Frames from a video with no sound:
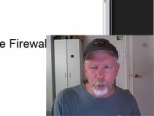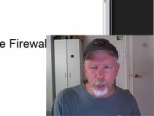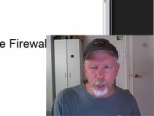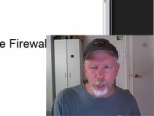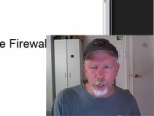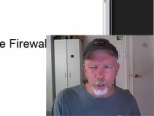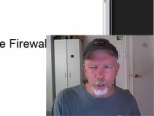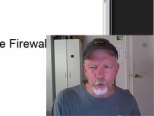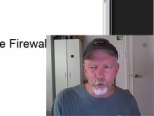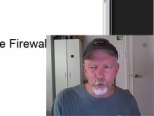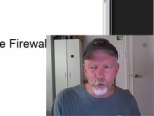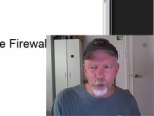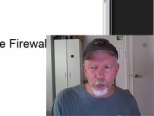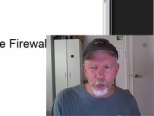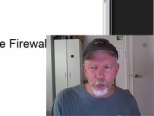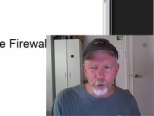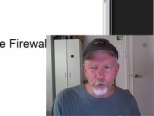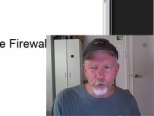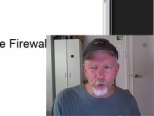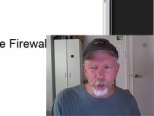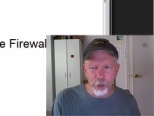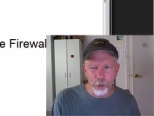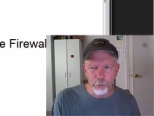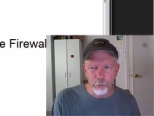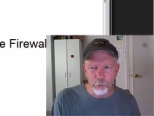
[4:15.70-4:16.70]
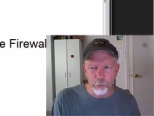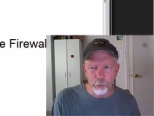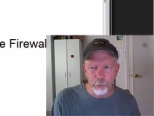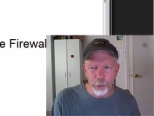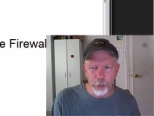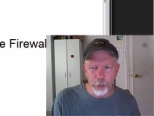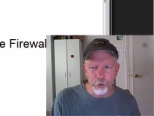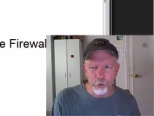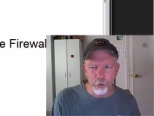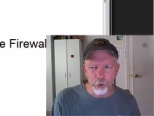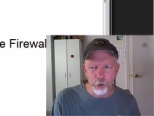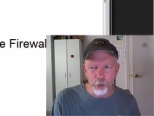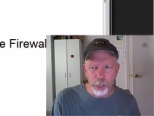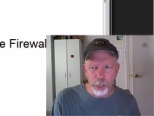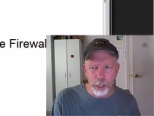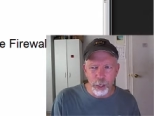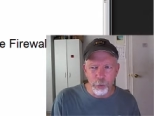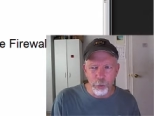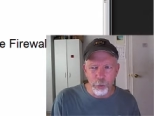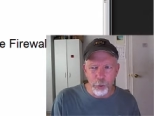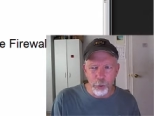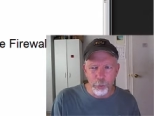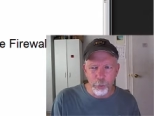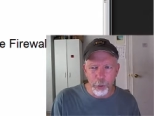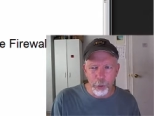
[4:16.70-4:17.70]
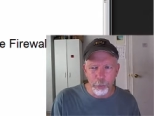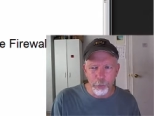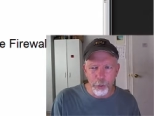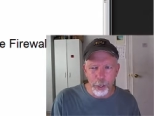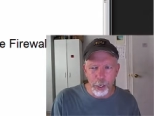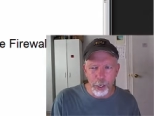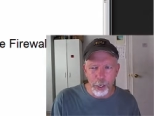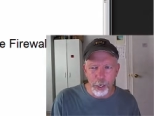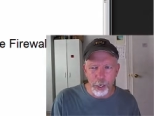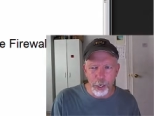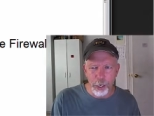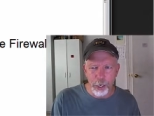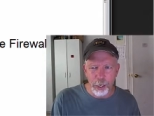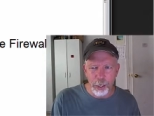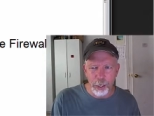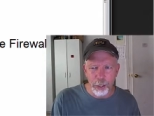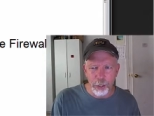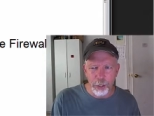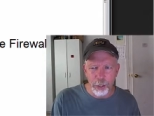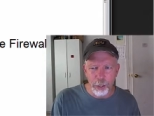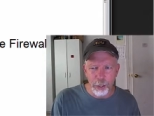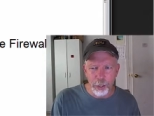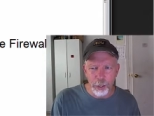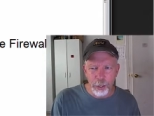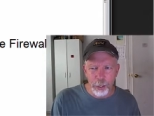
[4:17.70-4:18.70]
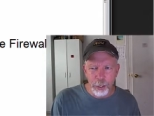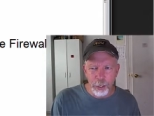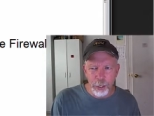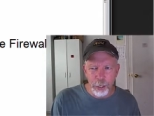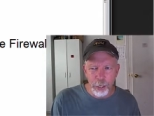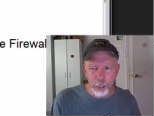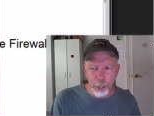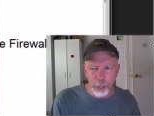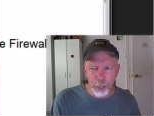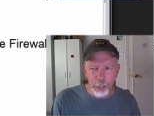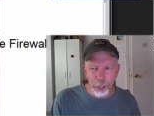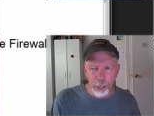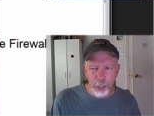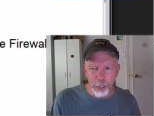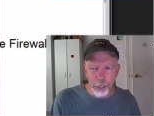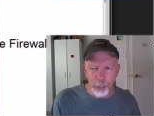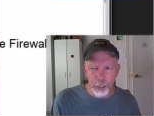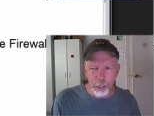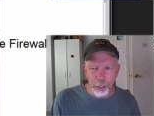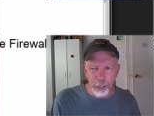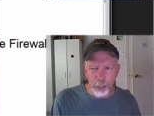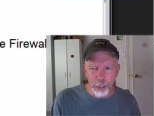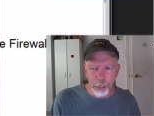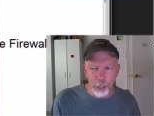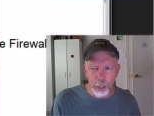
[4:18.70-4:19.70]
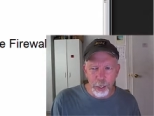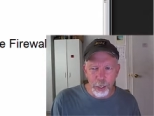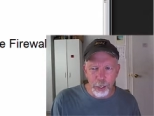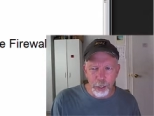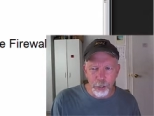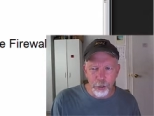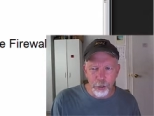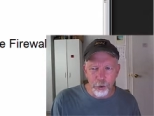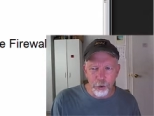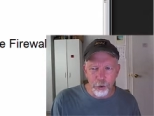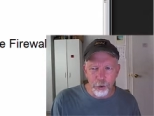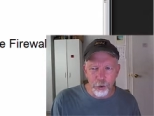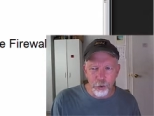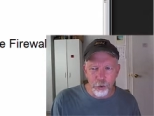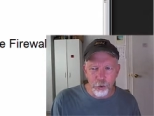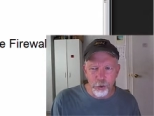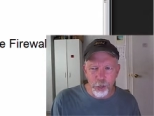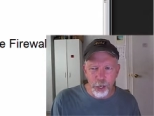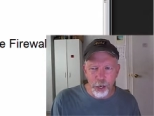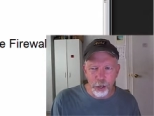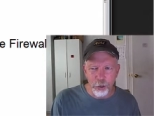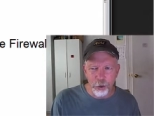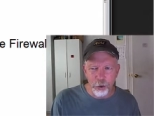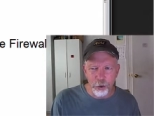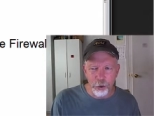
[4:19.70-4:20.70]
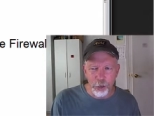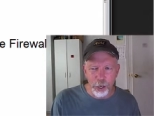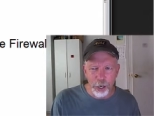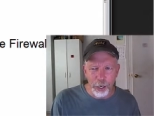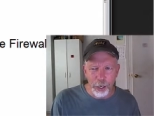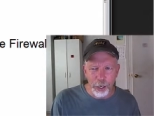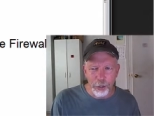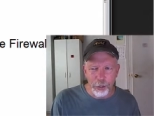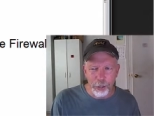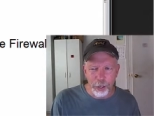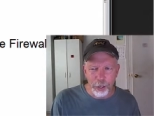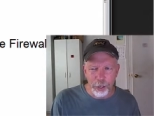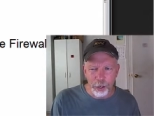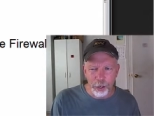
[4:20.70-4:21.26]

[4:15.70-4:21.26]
Uh, plugins, like I said, make sure to keep them updated in. And, and don't just download